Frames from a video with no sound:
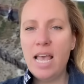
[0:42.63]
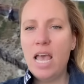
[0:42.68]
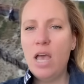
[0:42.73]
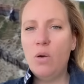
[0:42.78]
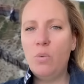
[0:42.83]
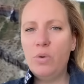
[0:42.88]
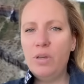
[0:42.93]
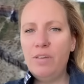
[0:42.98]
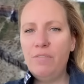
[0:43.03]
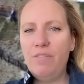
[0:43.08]

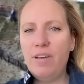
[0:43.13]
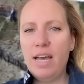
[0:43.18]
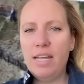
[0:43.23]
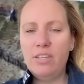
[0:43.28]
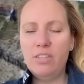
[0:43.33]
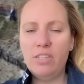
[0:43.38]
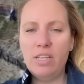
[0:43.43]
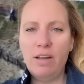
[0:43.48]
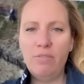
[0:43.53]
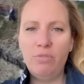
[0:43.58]
We've had
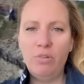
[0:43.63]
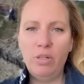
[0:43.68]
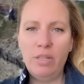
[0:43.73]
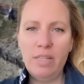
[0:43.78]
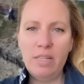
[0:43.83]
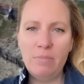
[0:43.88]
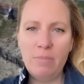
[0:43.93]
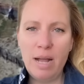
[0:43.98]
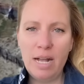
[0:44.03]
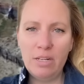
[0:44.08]
several in
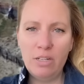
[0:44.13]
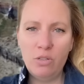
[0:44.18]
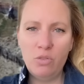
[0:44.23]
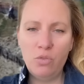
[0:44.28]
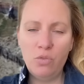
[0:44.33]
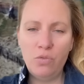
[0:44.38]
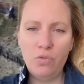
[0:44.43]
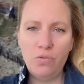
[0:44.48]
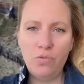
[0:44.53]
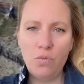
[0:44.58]
the
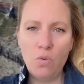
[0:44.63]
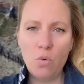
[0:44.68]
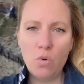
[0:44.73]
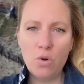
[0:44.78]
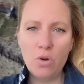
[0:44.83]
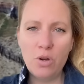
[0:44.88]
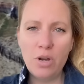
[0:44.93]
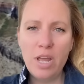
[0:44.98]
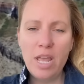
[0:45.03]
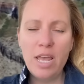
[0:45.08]
magnitude
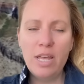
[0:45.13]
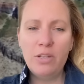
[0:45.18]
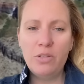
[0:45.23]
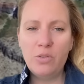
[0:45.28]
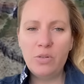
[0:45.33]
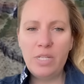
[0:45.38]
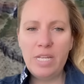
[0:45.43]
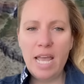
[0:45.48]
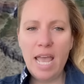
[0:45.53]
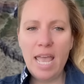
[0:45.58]
4
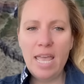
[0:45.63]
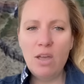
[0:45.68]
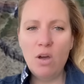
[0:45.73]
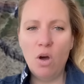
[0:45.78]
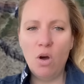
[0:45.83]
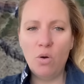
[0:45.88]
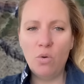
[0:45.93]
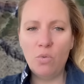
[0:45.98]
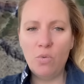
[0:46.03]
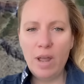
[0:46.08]
today
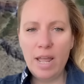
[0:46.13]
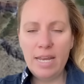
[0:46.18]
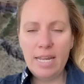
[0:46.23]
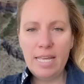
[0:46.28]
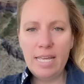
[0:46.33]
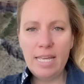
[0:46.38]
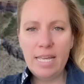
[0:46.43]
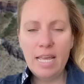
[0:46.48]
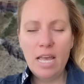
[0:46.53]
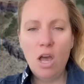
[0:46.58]

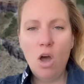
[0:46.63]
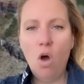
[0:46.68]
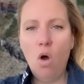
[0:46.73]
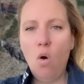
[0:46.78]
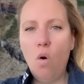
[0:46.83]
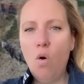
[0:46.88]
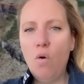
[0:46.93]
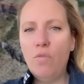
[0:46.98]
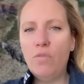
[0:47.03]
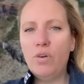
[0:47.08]
already.
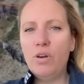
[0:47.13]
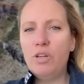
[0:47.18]
Over